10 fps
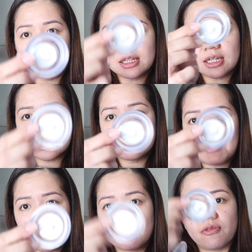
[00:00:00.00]
that is
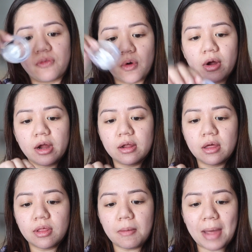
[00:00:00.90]
meant for
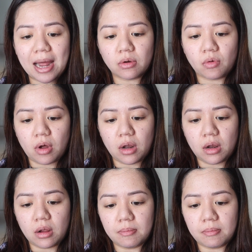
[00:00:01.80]
the manual